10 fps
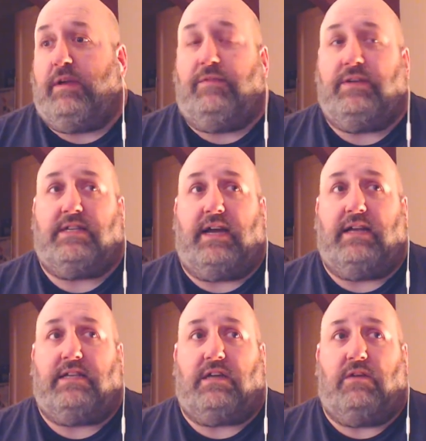if he
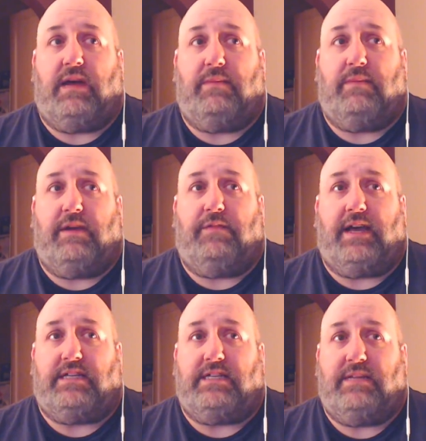stayed. So maybe if he
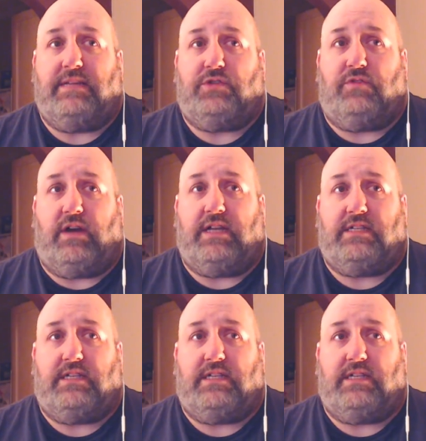has his image rights